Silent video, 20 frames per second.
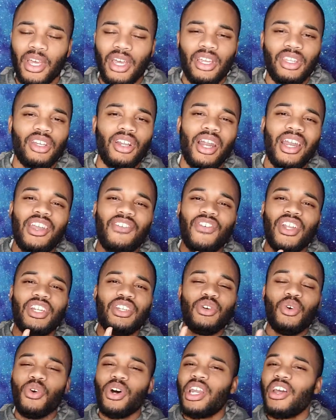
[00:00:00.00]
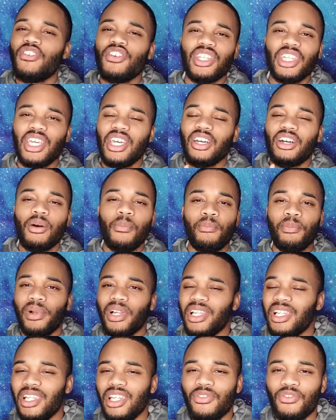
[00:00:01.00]
They're not even doing everything
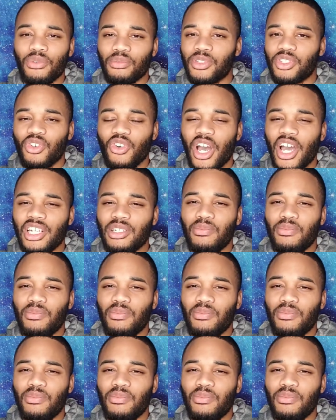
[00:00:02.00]
completely from scratch,